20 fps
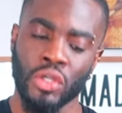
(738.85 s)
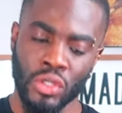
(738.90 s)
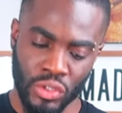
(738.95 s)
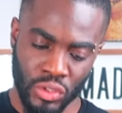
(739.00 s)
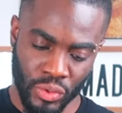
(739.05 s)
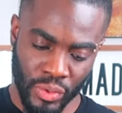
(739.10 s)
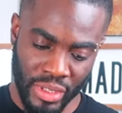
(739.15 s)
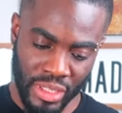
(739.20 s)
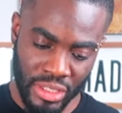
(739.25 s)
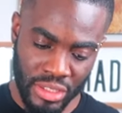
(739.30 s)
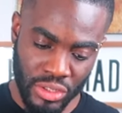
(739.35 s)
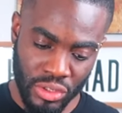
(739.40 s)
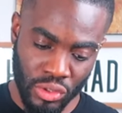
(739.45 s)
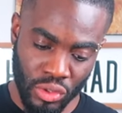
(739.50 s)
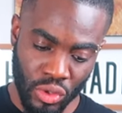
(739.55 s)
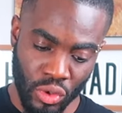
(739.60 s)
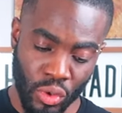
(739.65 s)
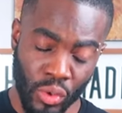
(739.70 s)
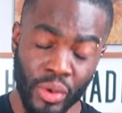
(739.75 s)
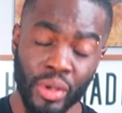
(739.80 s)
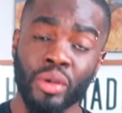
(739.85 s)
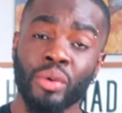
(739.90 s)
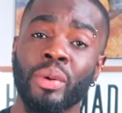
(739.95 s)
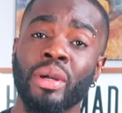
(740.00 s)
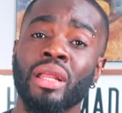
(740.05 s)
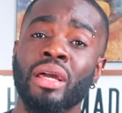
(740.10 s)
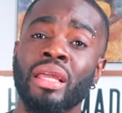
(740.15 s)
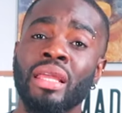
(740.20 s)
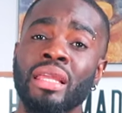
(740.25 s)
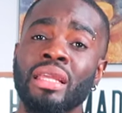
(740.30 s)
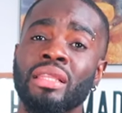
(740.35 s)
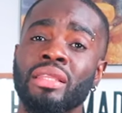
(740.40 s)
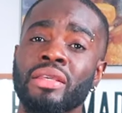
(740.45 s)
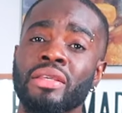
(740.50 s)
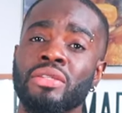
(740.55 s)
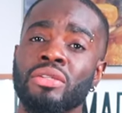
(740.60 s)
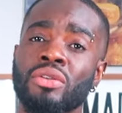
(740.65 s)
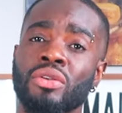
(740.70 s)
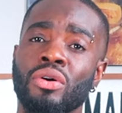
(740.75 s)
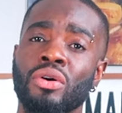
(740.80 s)
So when it's low, when the heat
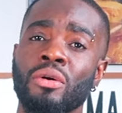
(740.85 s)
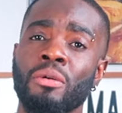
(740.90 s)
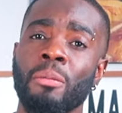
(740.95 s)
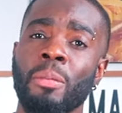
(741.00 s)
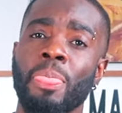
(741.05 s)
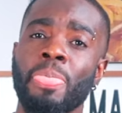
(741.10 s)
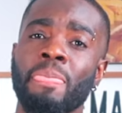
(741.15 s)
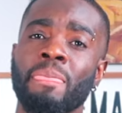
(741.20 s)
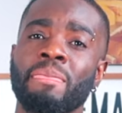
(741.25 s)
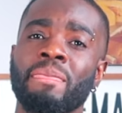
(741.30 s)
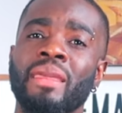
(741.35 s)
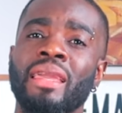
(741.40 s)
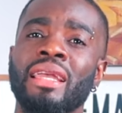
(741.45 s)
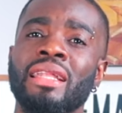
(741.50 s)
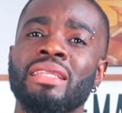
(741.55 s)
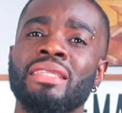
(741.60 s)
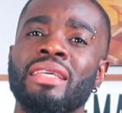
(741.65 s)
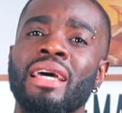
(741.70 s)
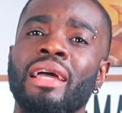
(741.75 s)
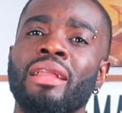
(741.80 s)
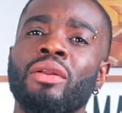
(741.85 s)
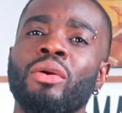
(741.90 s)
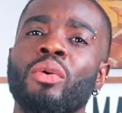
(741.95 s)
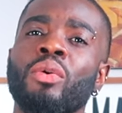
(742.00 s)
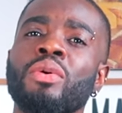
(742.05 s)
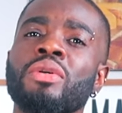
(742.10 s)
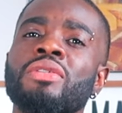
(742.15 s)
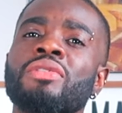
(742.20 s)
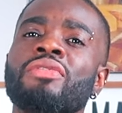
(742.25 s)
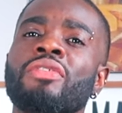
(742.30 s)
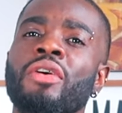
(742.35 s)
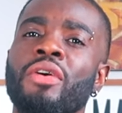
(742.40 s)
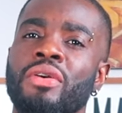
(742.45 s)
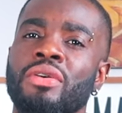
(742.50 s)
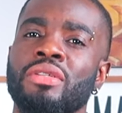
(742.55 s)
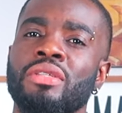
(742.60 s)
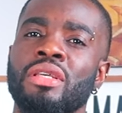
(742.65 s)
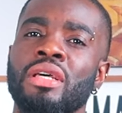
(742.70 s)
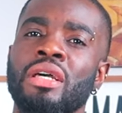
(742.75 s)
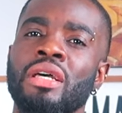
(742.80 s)
is low, the inside cooks
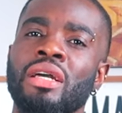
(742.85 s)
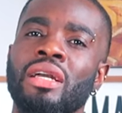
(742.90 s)
first.